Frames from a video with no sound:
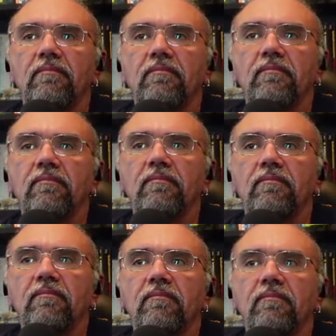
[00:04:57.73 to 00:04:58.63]

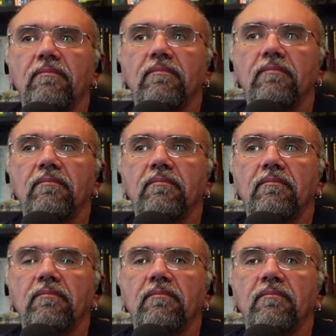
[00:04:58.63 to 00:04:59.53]

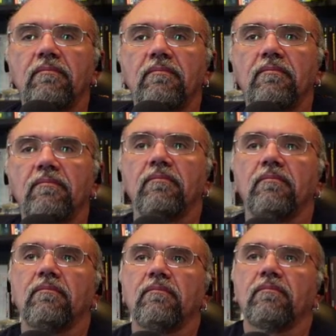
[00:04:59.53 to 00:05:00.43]

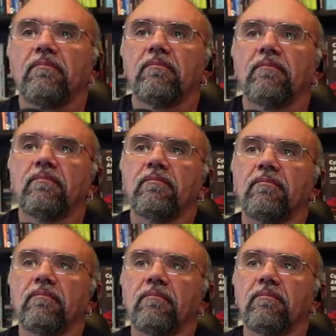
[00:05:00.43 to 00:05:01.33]

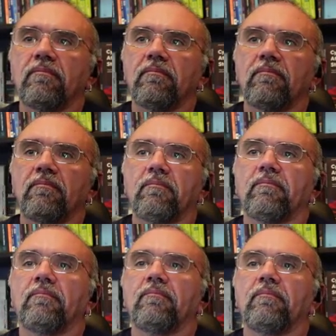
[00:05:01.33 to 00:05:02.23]
(not speaking)